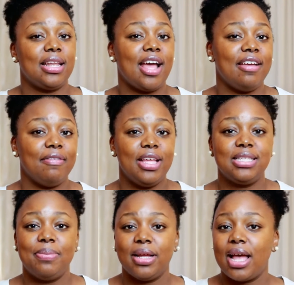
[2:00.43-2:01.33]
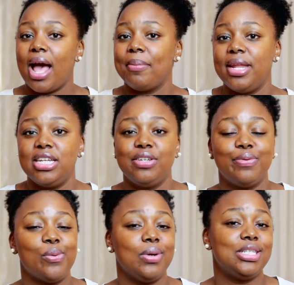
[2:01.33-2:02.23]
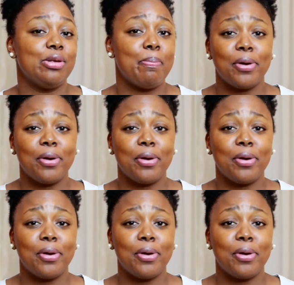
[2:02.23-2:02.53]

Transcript: And I it's been a combination of going to